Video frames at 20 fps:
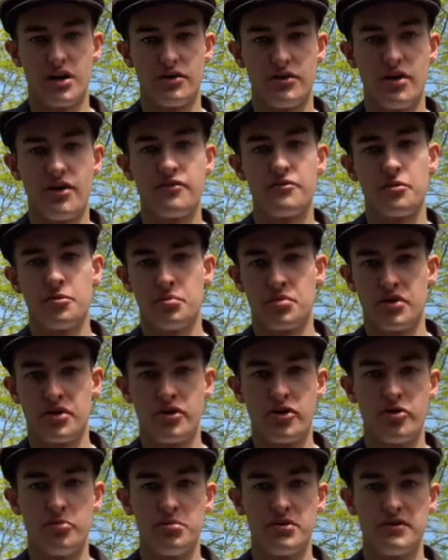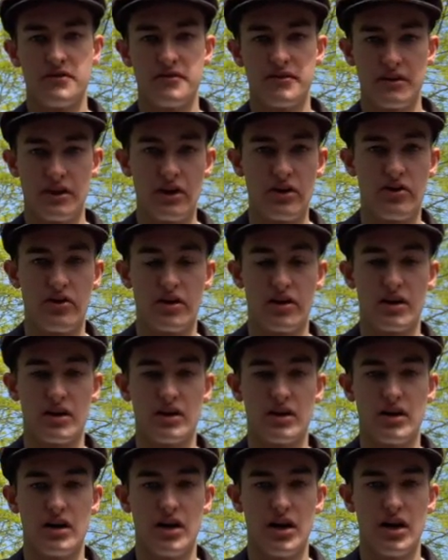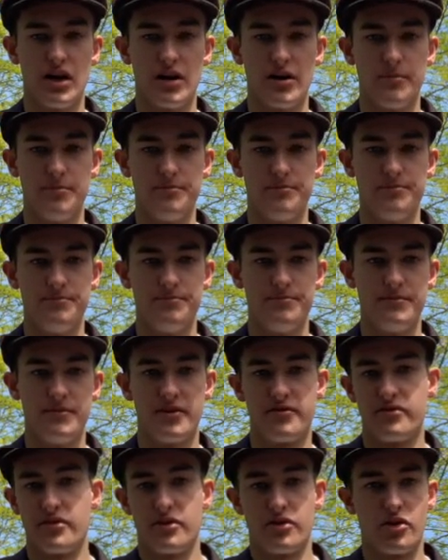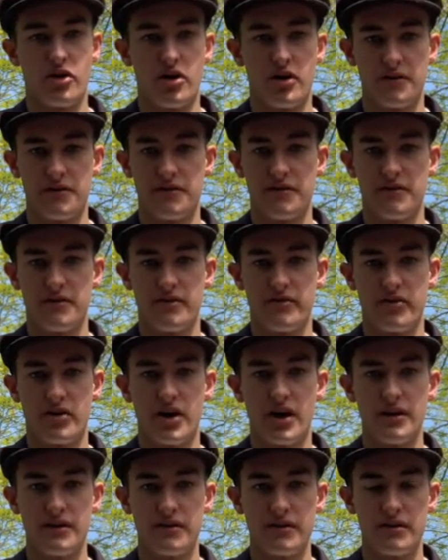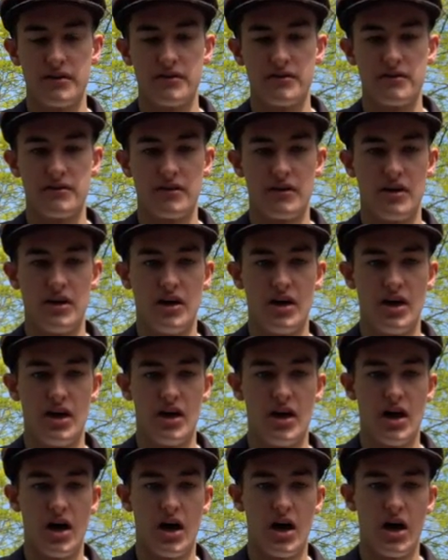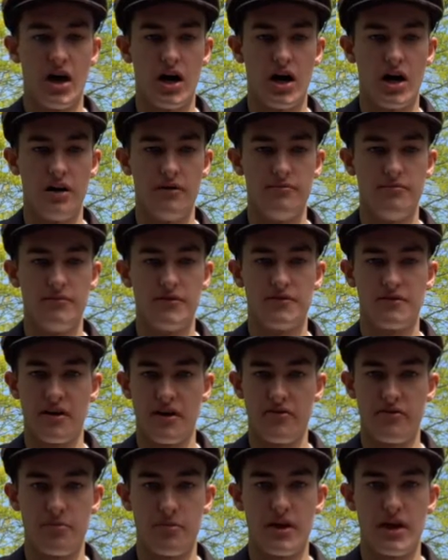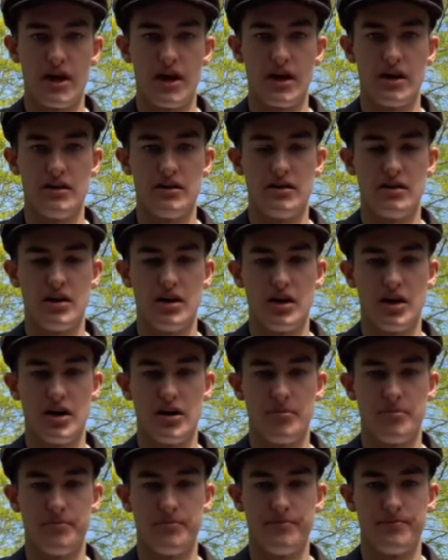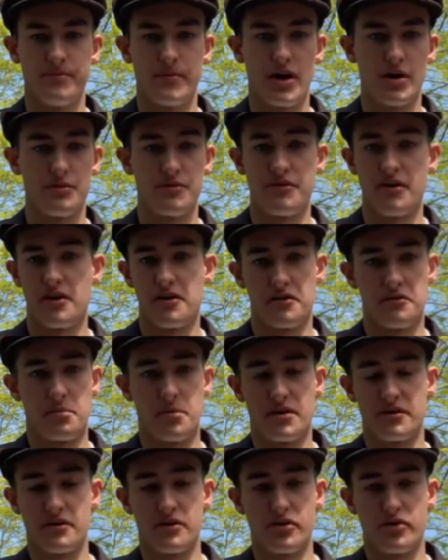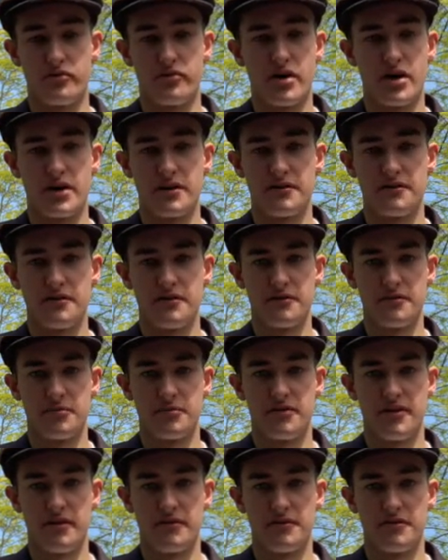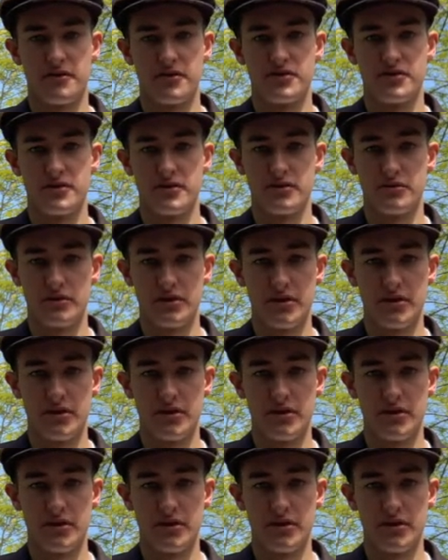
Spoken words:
you have to be pretty open to hearing different thoughts and different ideas. Aside from that, I was not expecting neuroticism to have such little